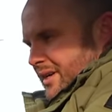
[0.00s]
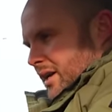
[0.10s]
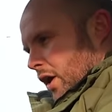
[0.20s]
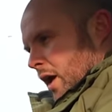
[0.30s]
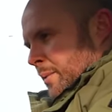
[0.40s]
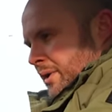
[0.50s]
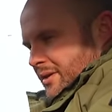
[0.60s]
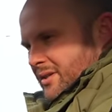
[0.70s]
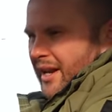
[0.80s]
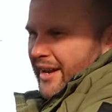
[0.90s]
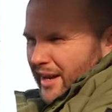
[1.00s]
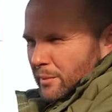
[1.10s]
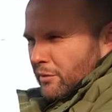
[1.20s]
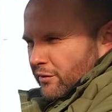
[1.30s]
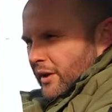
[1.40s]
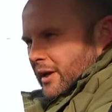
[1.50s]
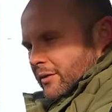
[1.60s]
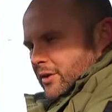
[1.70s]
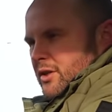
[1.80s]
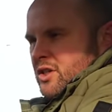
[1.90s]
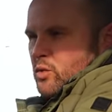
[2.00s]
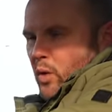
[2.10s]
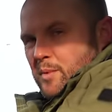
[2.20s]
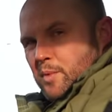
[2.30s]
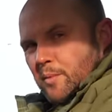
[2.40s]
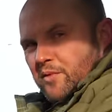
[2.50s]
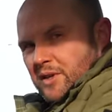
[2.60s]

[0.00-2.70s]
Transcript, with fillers: climate is a little bit fiddly. You've got to swipe up